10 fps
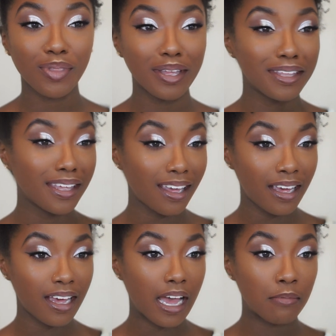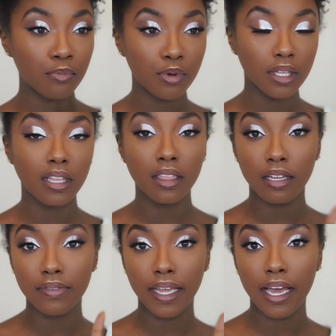yeah, I'm really
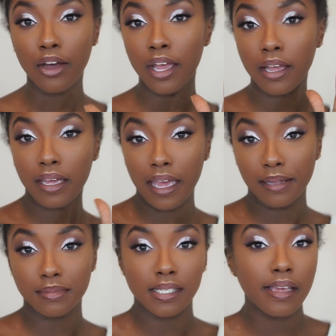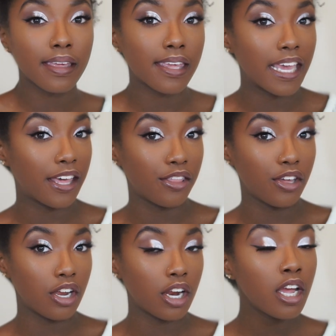loving how it came
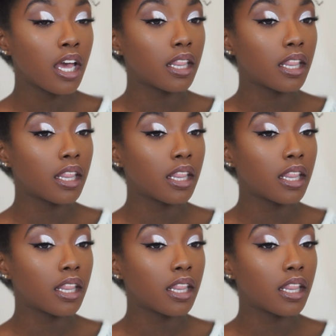together.